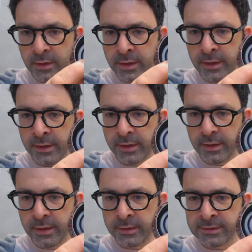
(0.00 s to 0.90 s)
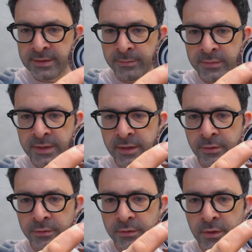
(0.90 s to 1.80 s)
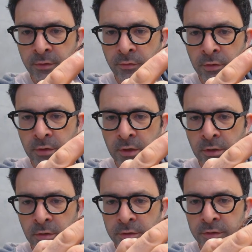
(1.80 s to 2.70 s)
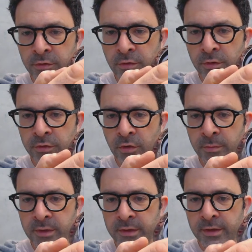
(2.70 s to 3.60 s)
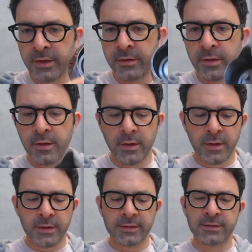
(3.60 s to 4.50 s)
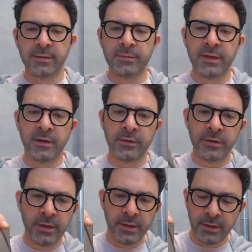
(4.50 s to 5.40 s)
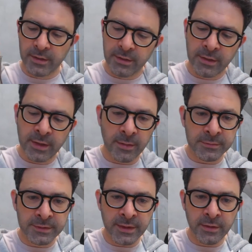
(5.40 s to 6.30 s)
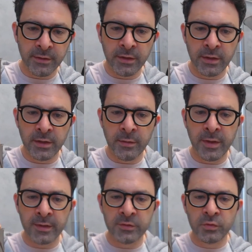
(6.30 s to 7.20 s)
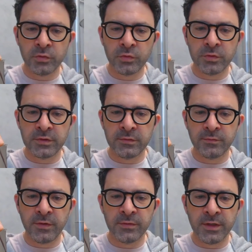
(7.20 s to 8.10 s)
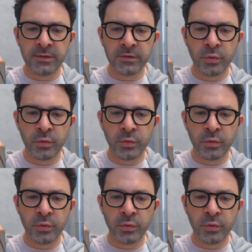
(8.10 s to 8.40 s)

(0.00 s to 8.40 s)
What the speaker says: a step down along the diameter there. That step down comes down about 15 to